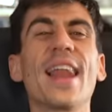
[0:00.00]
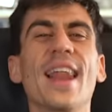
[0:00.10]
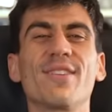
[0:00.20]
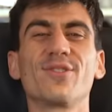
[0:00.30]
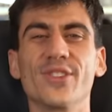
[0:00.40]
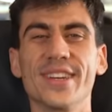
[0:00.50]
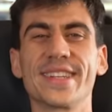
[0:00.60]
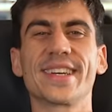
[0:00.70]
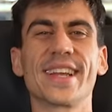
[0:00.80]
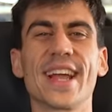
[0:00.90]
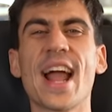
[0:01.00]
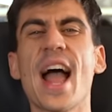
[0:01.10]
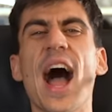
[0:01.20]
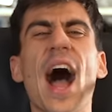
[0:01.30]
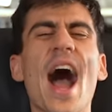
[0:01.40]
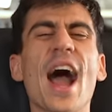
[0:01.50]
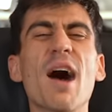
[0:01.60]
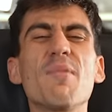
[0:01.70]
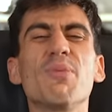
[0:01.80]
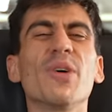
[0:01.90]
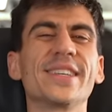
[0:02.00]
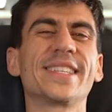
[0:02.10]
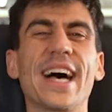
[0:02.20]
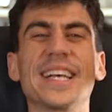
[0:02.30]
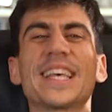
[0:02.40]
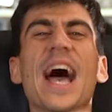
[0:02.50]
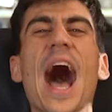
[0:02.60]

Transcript: love you in Greek. Agaposas,